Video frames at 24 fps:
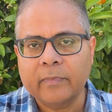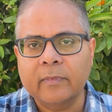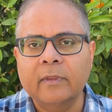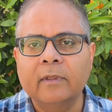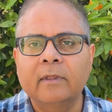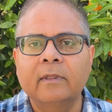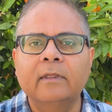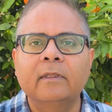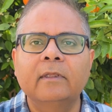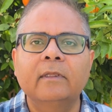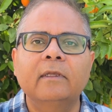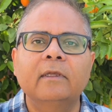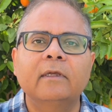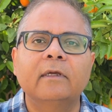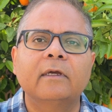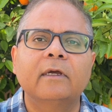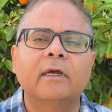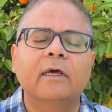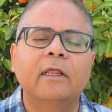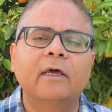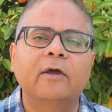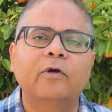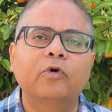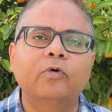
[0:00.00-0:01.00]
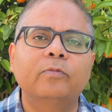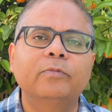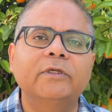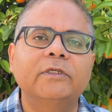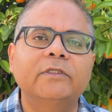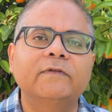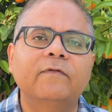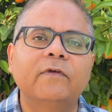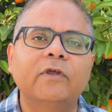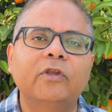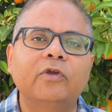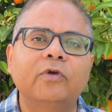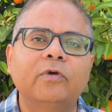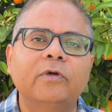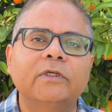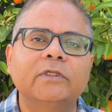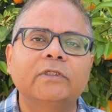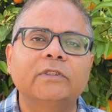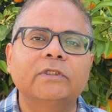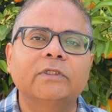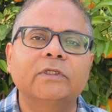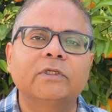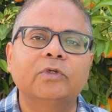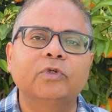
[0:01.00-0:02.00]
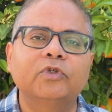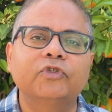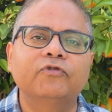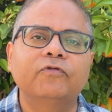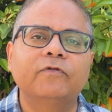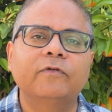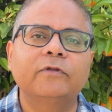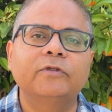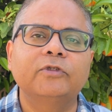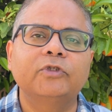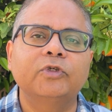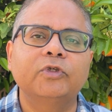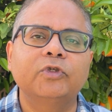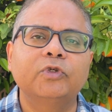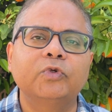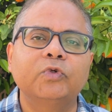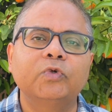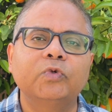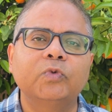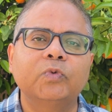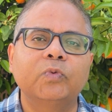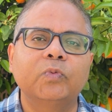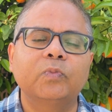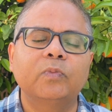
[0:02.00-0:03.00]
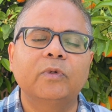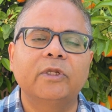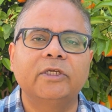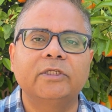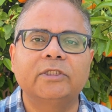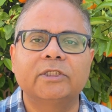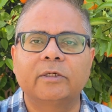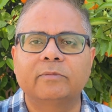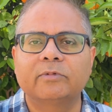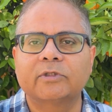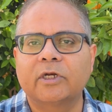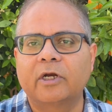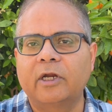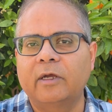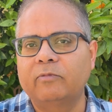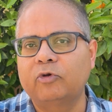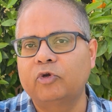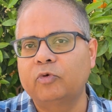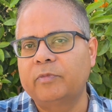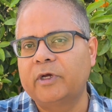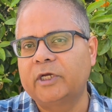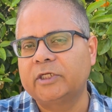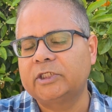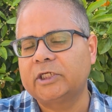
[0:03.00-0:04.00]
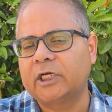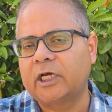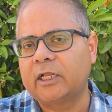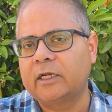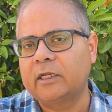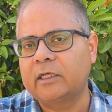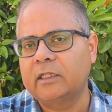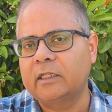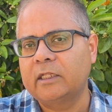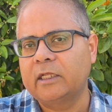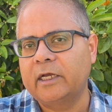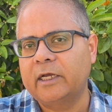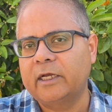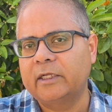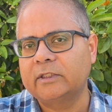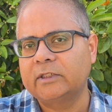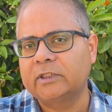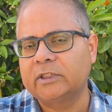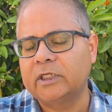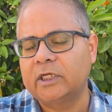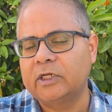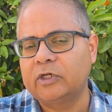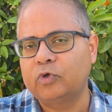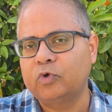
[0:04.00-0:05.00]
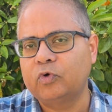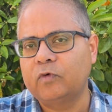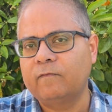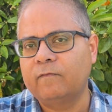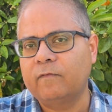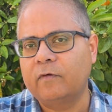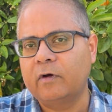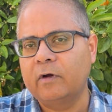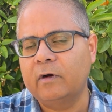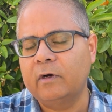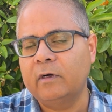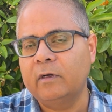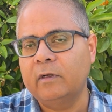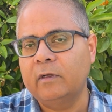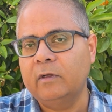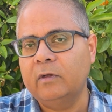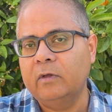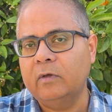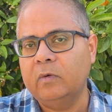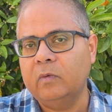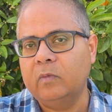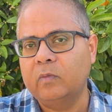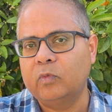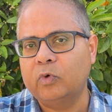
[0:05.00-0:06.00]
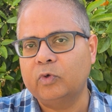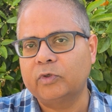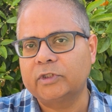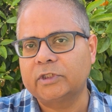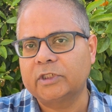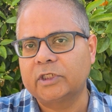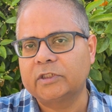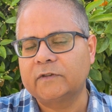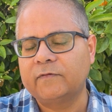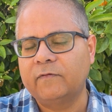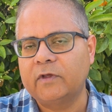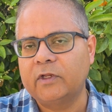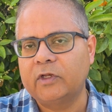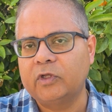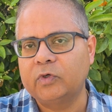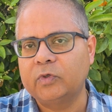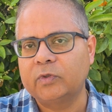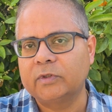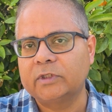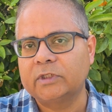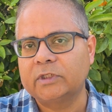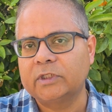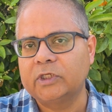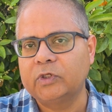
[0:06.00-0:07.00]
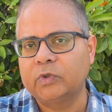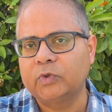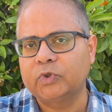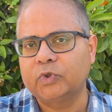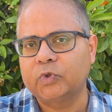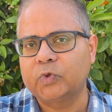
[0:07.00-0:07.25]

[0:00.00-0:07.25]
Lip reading: And I hope this video is useful to you. Please subscribe to my channel and stay tuned for more such videos. See you soon.